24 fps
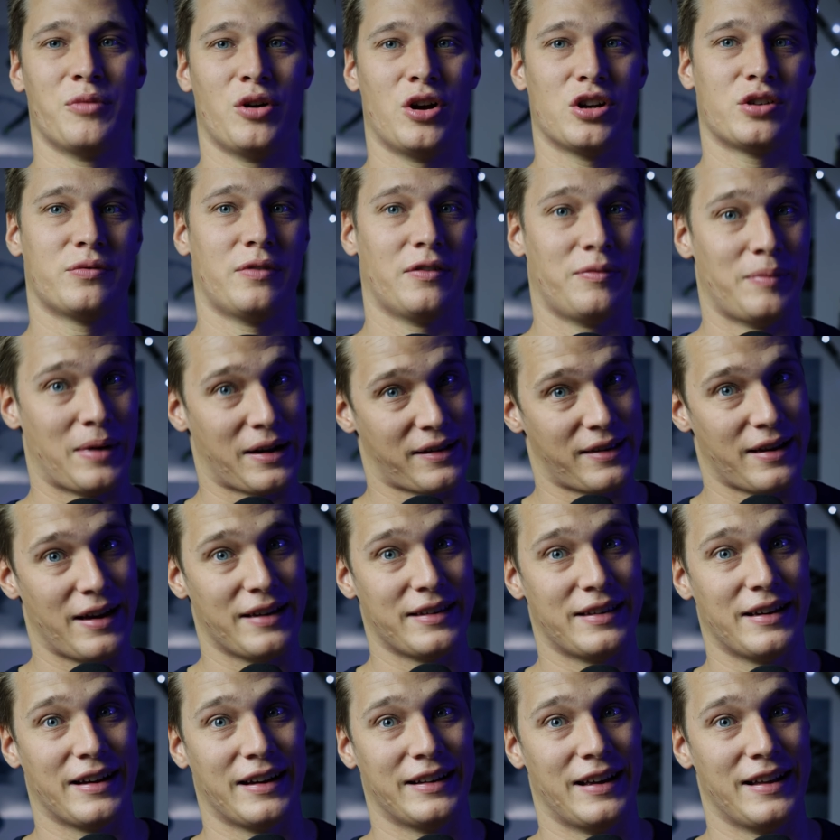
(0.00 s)
merch with
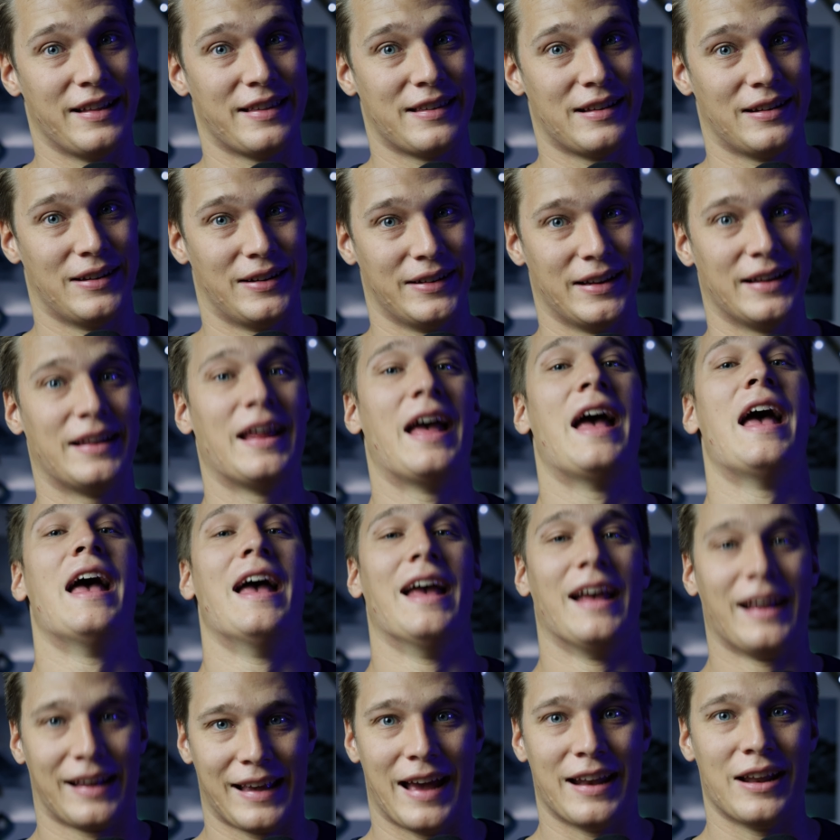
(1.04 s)
Max-Eich-Arena Inzell on it,
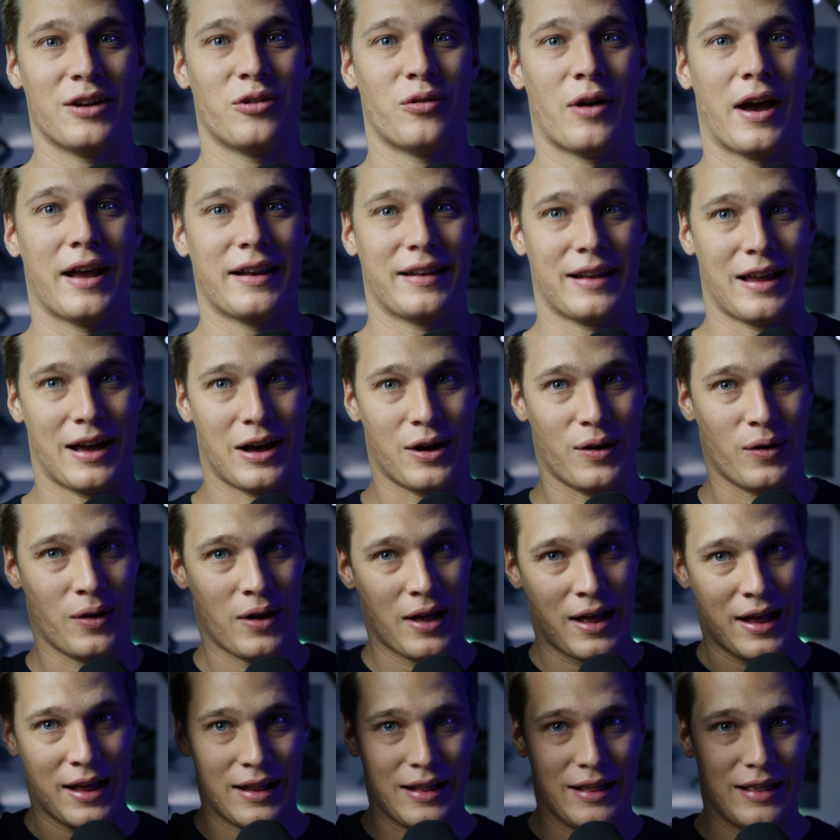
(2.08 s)
get it right now,
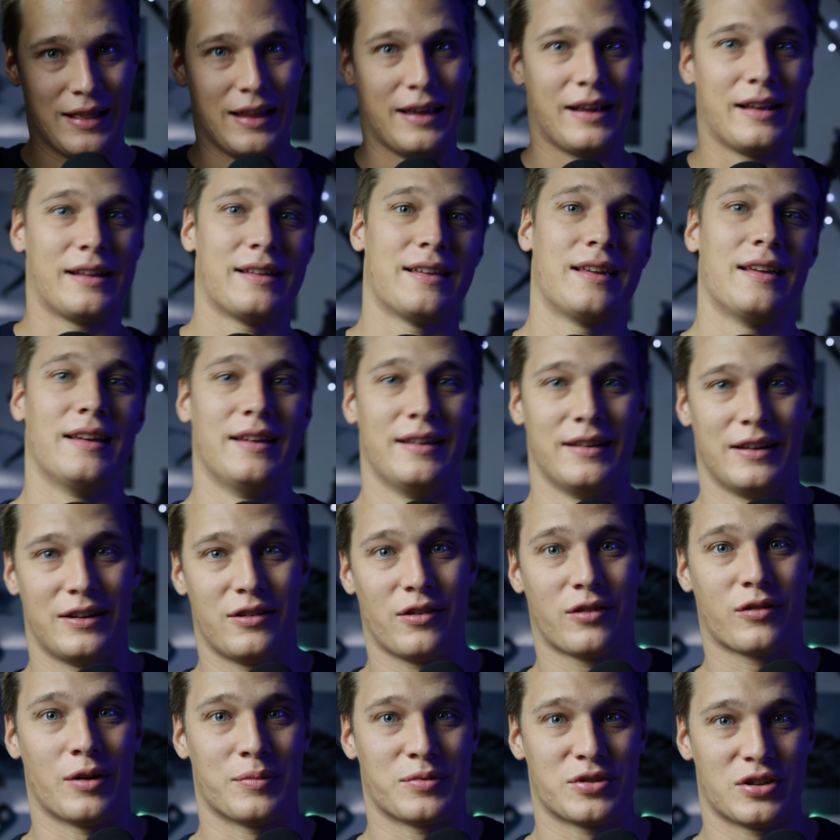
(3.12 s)
linked in the
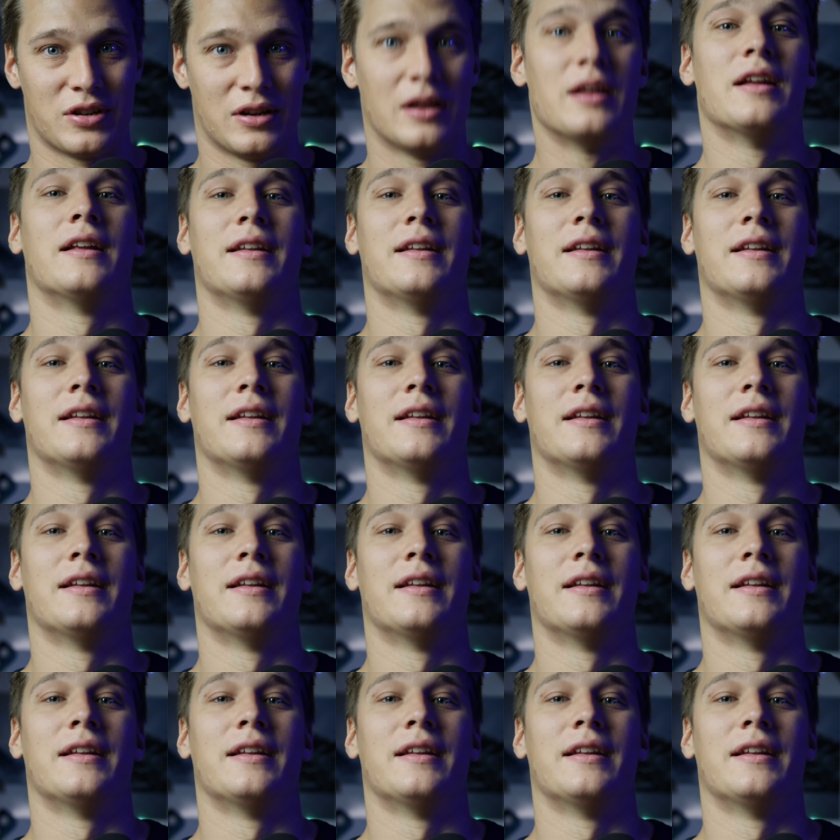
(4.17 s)
description.